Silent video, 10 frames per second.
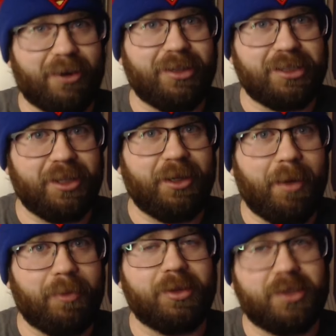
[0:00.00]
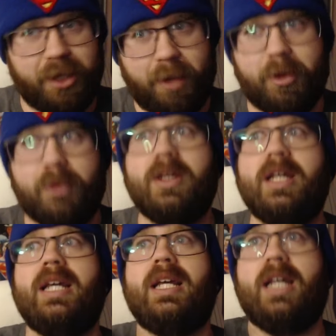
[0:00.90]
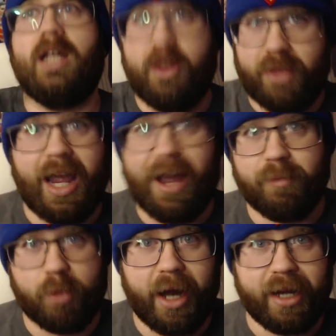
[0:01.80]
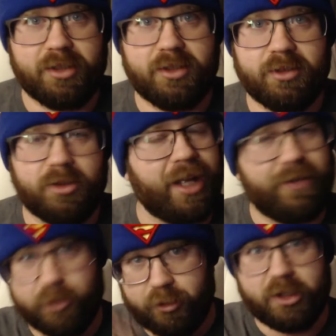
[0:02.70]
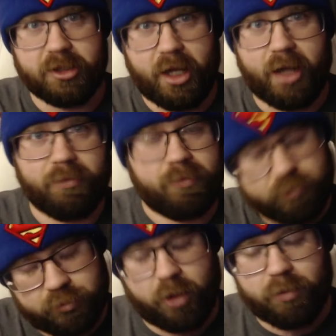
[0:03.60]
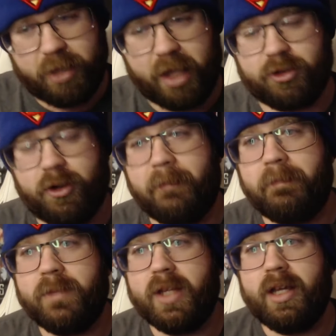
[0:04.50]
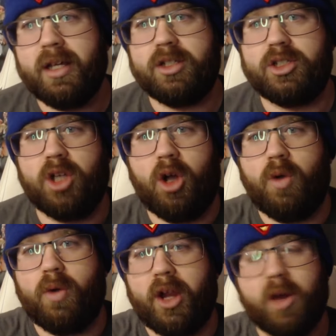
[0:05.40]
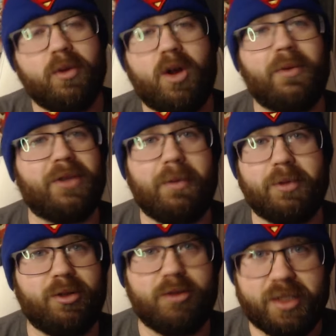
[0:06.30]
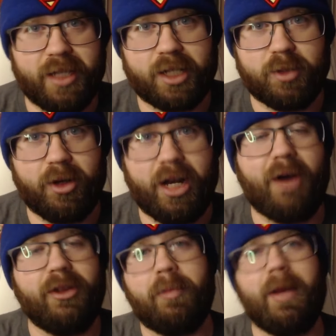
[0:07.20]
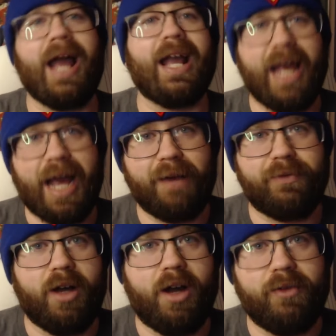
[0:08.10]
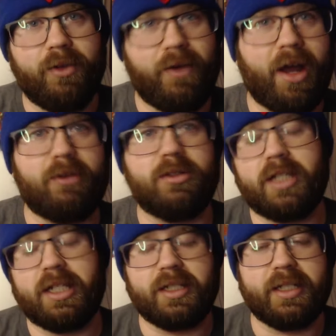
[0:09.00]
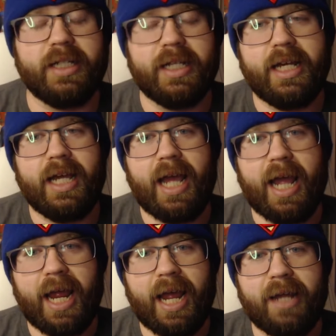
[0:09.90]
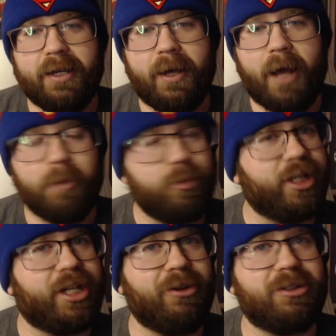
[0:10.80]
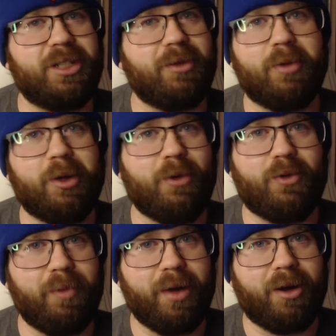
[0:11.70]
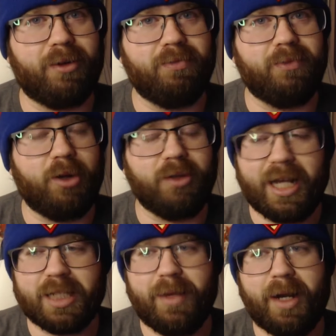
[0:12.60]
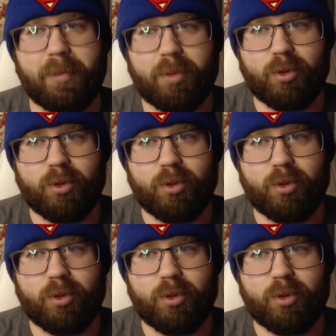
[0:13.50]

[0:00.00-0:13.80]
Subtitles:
air on the CW, they have breaks. So thankfully there is none. So that's good. So here we are with episode 6. We are now in the back half of the final season, and I'm really curious to see where we go from here. You know, Lex made a